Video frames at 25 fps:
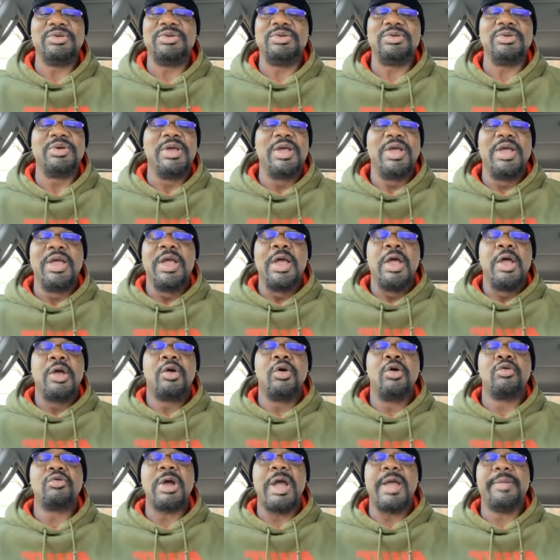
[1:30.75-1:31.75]
You
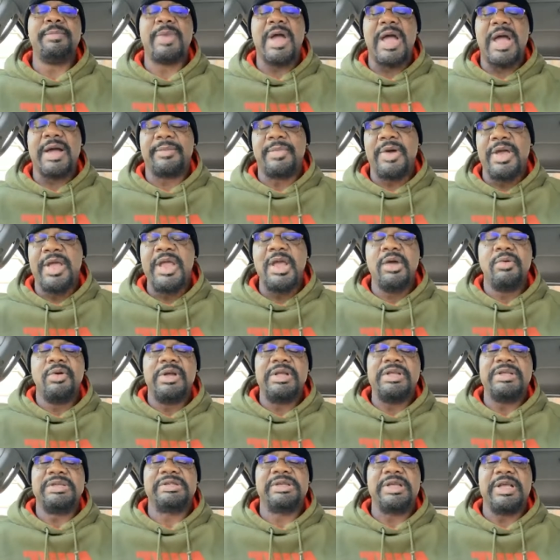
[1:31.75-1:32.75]
go right back. But hear
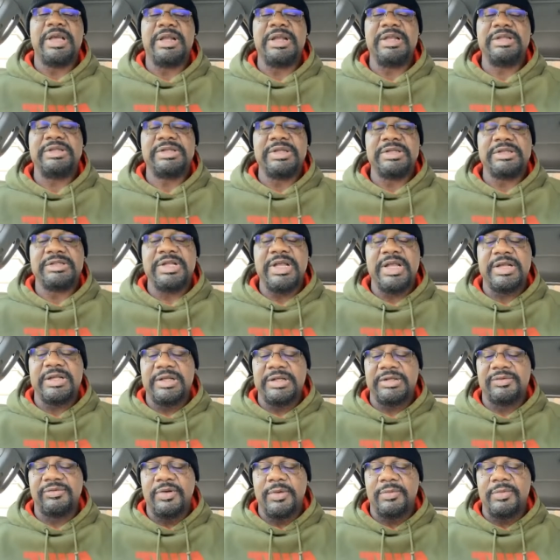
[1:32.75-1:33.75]
what he said. Let's just take
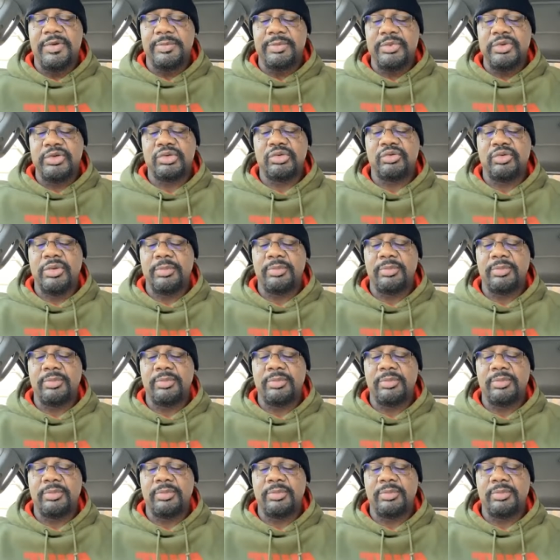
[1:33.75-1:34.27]
this from the